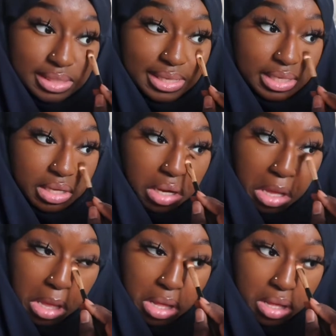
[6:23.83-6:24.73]
Like
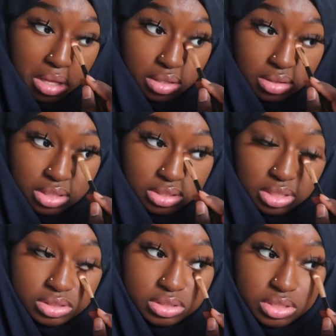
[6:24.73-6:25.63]
this
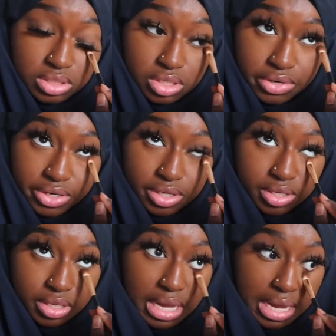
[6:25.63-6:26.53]

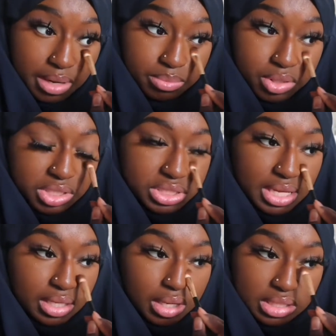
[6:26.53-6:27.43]
concealer and brush
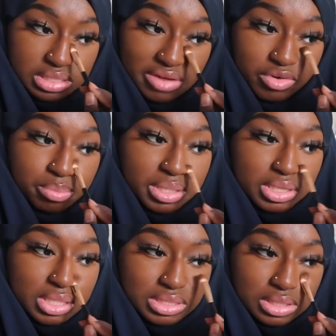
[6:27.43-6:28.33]
like it's never been
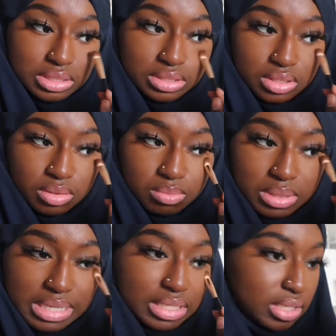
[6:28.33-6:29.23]
this easy
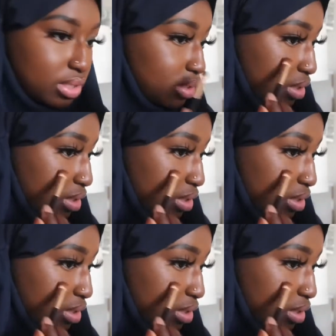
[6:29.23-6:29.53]
blending